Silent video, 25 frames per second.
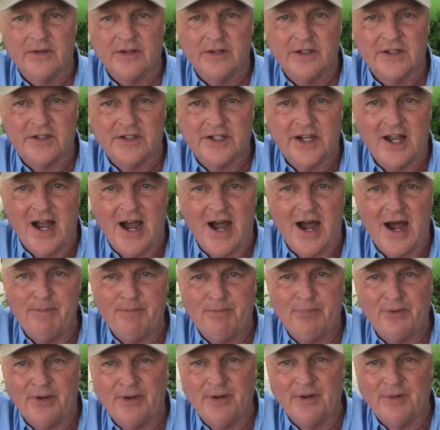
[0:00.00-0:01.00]
The top,
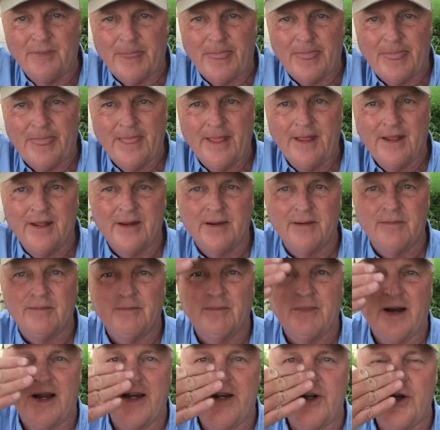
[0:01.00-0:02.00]

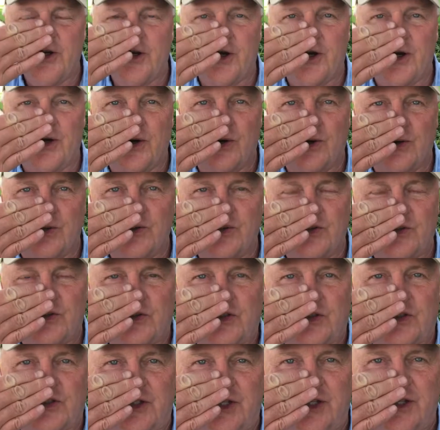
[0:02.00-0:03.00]
my
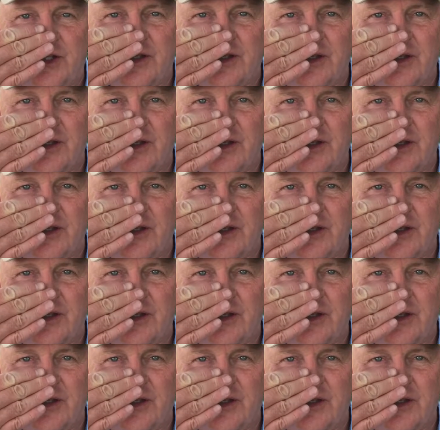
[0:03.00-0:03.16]
nose,